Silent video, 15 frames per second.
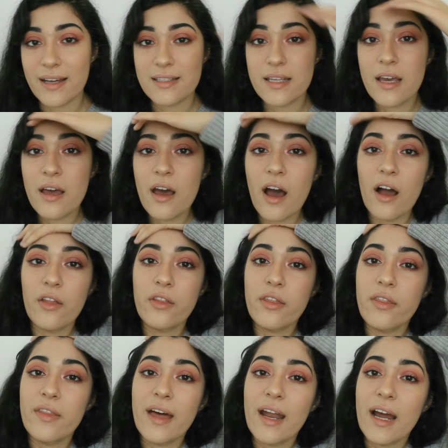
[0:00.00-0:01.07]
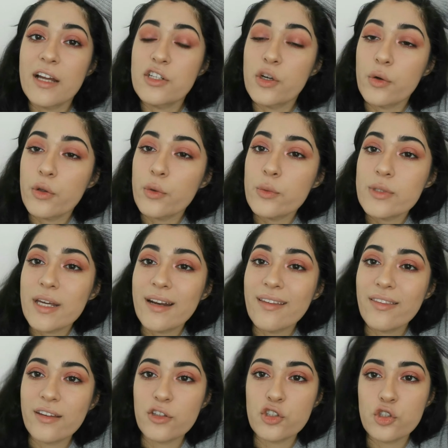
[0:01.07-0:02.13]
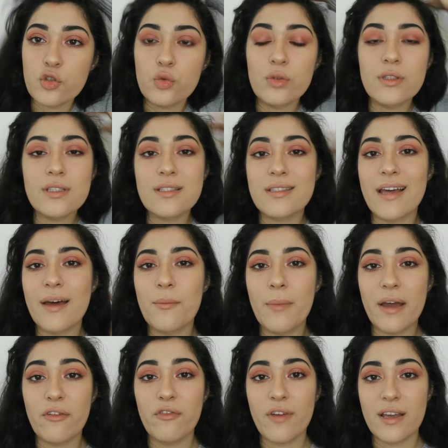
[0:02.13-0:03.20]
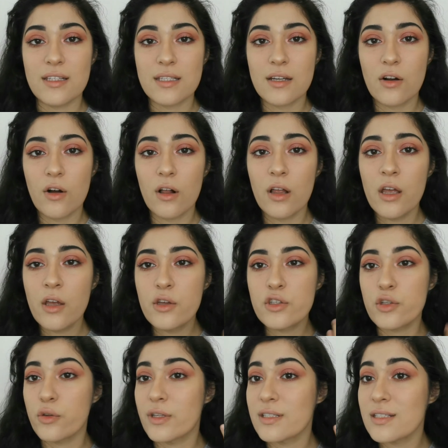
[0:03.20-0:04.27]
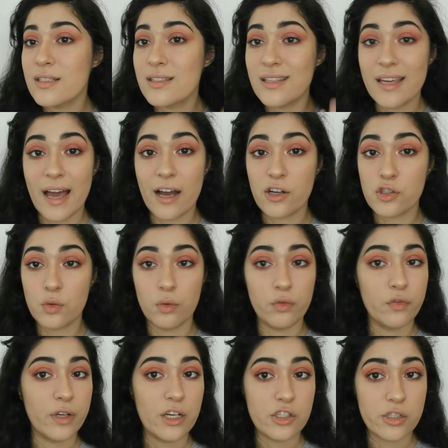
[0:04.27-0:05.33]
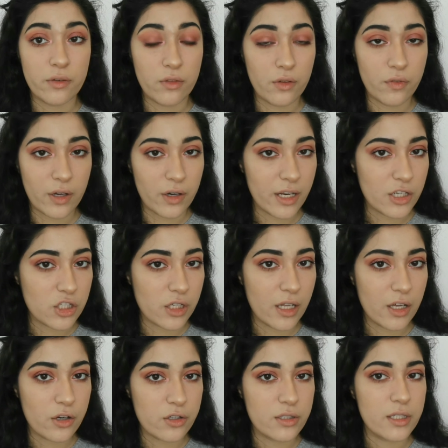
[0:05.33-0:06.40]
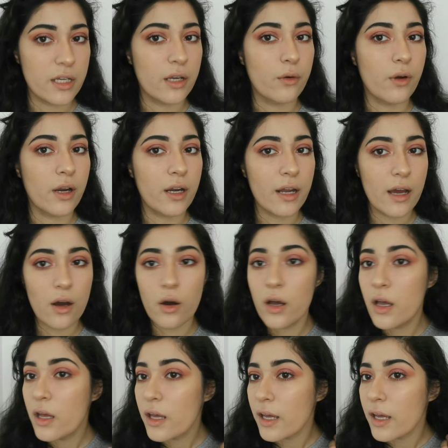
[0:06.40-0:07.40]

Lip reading: eyes. Other than that, I don't use anything to set my face at all. So this is the actual finish of the foundation that you're seeing right now.